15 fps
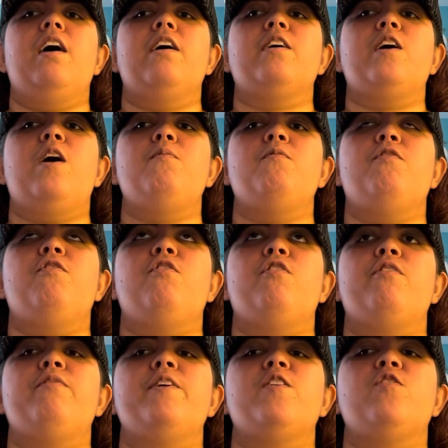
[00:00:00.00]
come
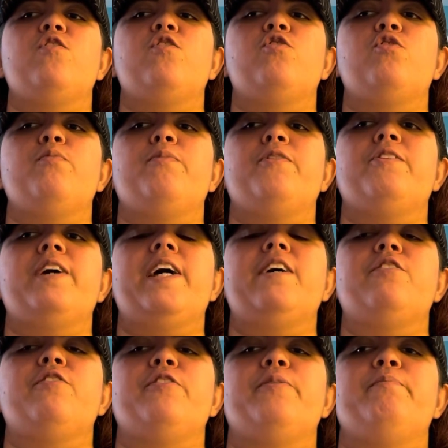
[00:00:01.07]
forth in order to protect
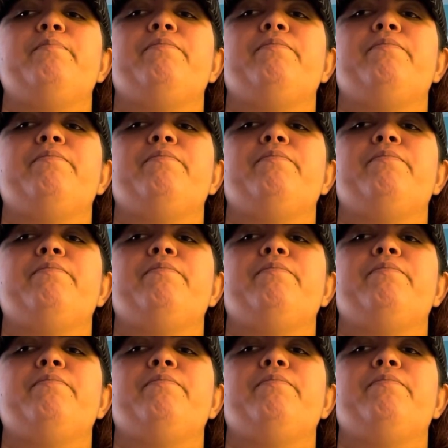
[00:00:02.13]
her.